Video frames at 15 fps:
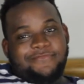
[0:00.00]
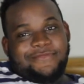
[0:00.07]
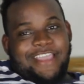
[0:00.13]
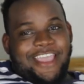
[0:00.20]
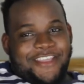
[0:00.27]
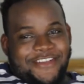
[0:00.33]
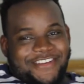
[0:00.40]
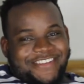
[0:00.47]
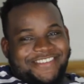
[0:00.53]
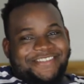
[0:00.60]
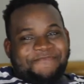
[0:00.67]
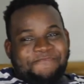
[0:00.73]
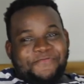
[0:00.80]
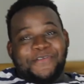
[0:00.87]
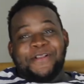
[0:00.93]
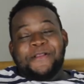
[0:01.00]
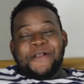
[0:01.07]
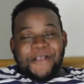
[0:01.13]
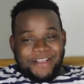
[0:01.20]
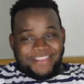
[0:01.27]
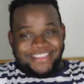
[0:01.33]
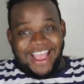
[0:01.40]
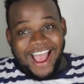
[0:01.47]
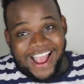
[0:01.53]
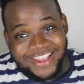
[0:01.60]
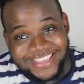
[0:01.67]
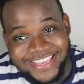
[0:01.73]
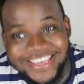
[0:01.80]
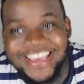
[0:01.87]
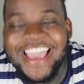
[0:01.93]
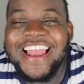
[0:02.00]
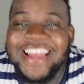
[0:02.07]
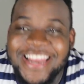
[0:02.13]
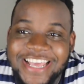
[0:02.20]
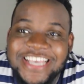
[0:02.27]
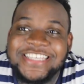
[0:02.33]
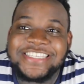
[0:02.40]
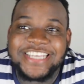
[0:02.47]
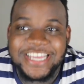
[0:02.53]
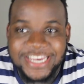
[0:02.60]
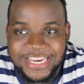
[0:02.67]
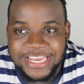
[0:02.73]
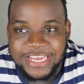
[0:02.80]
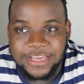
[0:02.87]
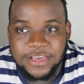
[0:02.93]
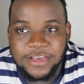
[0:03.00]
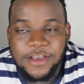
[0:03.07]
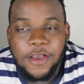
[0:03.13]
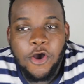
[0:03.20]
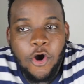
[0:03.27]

and you just put down to at least your knee.